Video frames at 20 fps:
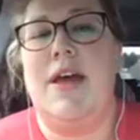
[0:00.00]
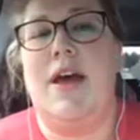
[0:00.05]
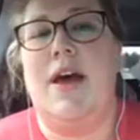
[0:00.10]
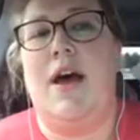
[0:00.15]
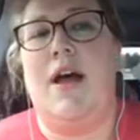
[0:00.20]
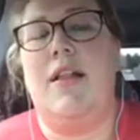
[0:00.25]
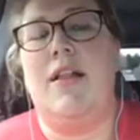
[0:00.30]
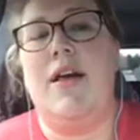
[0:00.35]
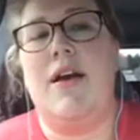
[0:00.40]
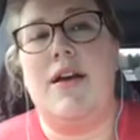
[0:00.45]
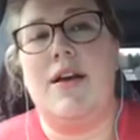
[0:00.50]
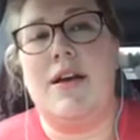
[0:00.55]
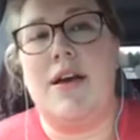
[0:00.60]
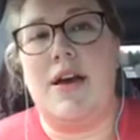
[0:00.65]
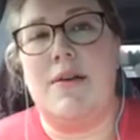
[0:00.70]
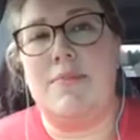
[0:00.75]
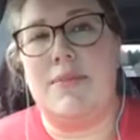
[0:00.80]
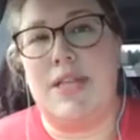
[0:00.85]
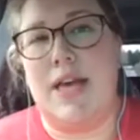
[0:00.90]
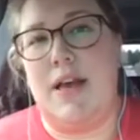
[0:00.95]
along
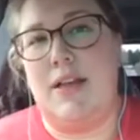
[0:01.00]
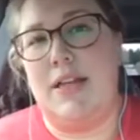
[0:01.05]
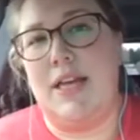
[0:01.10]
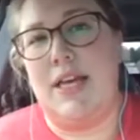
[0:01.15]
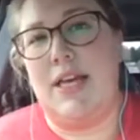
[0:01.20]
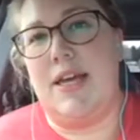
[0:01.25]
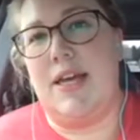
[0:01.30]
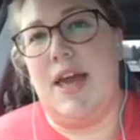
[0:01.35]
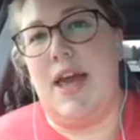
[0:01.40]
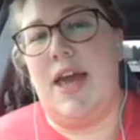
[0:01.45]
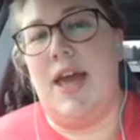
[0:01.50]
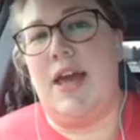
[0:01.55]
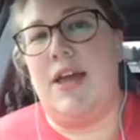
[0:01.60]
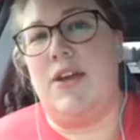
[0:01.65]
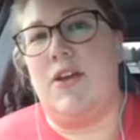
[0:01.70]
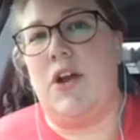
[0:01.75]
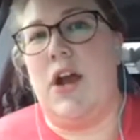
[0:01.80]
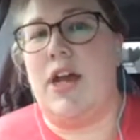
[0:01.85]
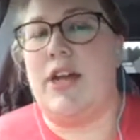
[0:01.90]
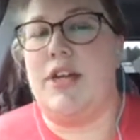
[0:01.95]
comes Ellie,
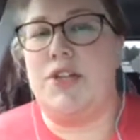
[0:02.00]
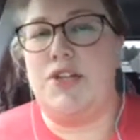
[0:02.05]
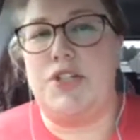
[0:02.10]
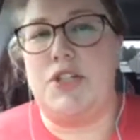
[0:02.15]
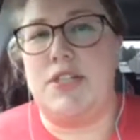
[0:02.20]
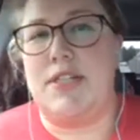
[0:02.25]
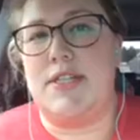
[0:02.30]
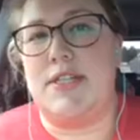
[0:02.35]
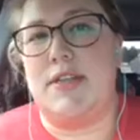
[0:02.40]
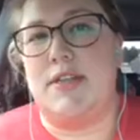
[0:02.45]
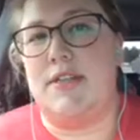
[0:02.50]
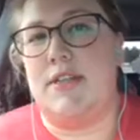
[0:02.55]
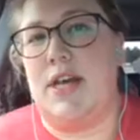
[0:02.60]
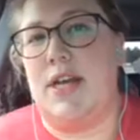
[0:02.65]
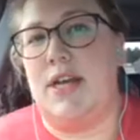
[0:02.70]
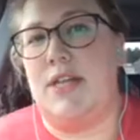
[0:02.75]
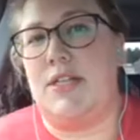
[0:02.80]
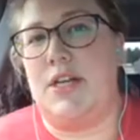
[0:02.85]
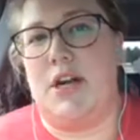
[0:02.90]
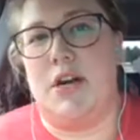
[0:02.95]
and granted she's still
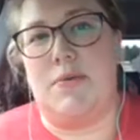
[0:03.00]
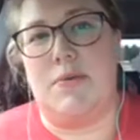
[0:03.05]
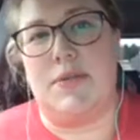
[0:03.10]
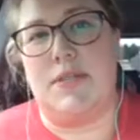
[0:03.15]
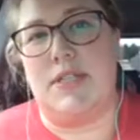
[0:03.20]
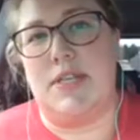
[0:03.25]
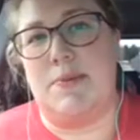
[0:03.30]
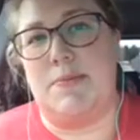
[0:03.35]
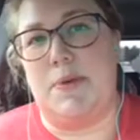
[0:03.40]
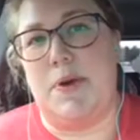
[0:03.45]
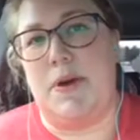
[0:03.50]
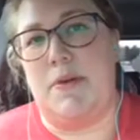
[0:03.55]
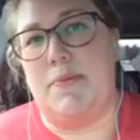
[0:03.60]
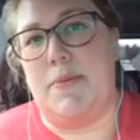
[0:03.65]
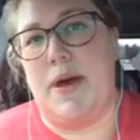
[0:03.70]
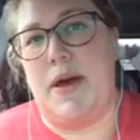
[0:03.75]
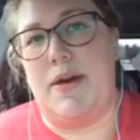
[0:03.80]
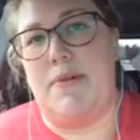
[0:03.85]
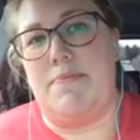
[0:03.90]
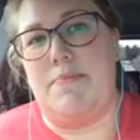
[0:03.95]
not a terrible sleeper,
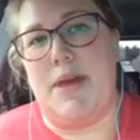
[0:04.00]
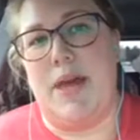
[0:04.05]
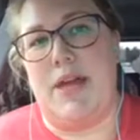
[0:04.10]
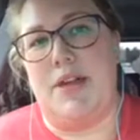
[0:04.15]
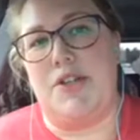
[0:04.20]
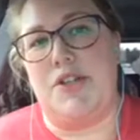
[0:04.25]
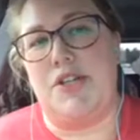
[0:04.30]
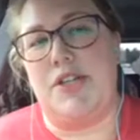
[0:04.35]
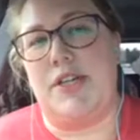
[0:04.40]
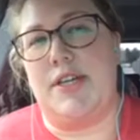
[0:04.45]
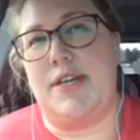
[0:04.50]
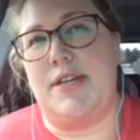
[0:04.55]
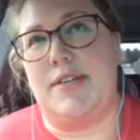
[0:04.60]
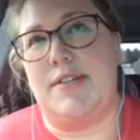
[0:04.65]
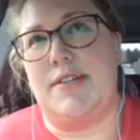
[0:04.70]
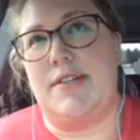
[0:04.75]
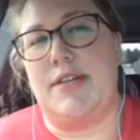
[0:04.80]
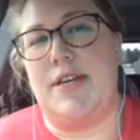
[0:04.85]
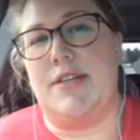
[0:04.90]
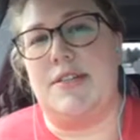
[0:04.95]
but man, she
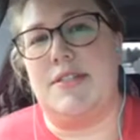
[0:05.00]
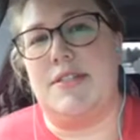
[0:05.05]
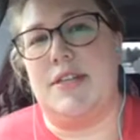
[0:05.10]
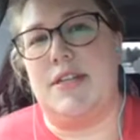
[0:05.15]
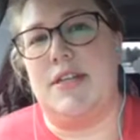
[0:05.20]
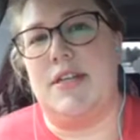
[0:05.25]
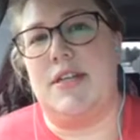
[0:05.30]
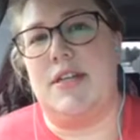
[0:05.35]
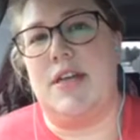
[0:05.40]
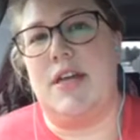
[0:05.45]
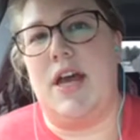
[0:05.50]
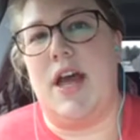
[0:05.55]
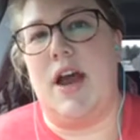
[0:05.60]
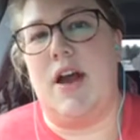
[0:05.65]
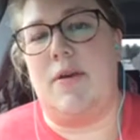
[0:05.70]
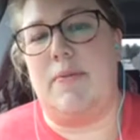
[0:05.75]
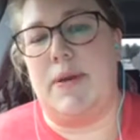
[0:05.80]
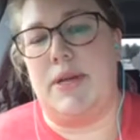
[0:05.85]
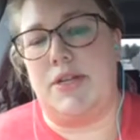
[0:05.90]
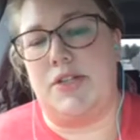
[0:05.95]
has tested
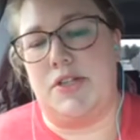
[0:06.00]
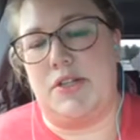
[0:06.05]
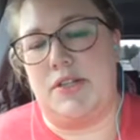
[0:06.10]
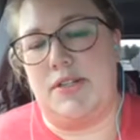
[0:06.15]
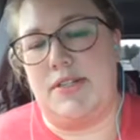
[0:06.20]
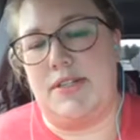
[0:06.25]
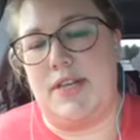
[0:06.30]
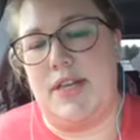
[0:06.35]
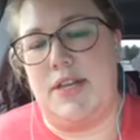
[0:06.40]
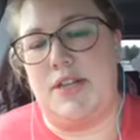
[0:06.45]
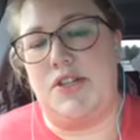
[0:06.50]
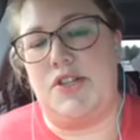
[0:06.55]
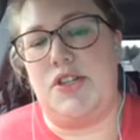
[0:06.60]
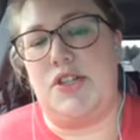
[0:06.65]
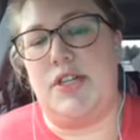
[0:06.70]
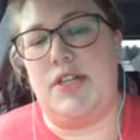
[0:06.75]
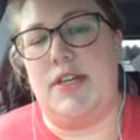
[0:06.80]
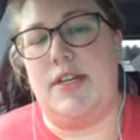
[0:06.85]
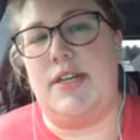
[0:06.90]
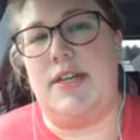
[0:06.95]
our patience, and
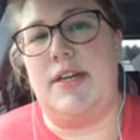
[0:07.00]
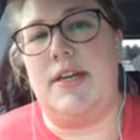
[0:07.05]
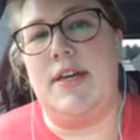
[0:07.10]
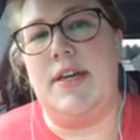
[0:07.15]
she